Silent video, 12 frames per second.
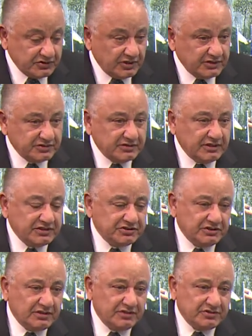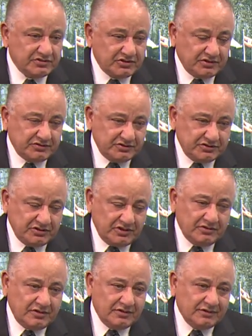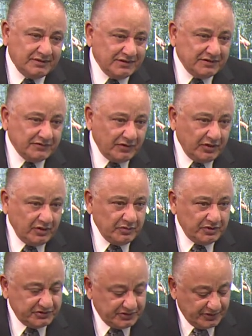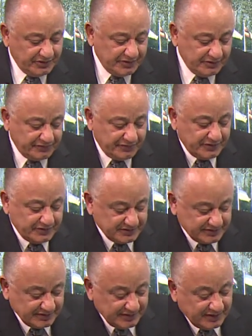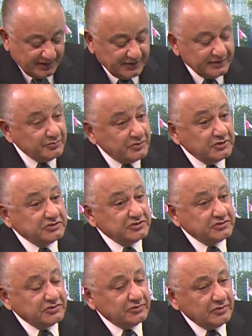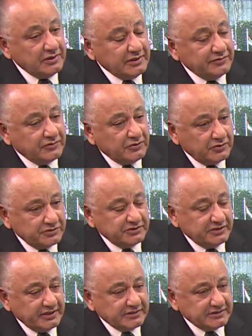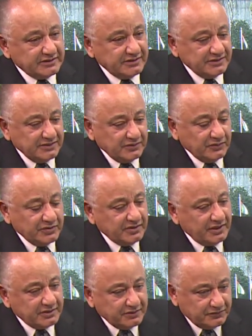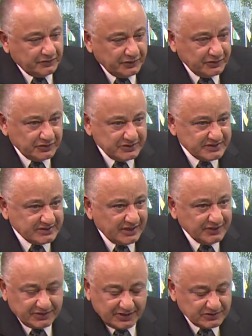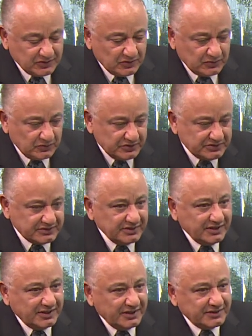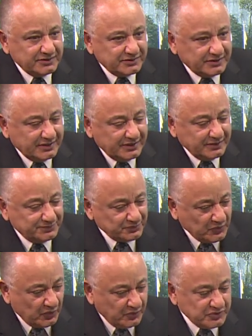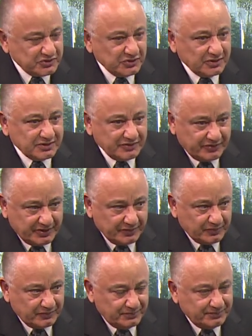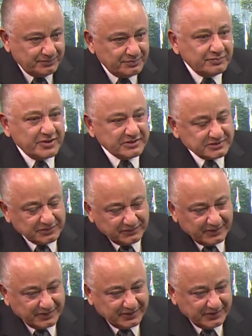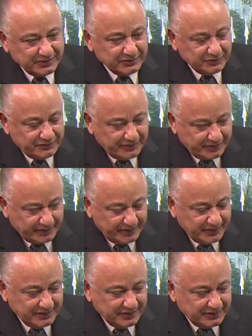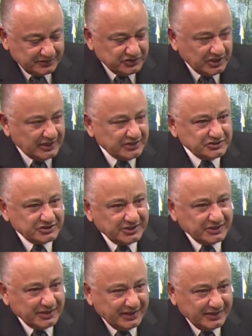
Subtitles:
United Nations Under Secretary General for Humanitarian Affairs and Emergency Relief Coordinator, we thank you for your insight, as always, and we wish you all the very best of luck in your very challenging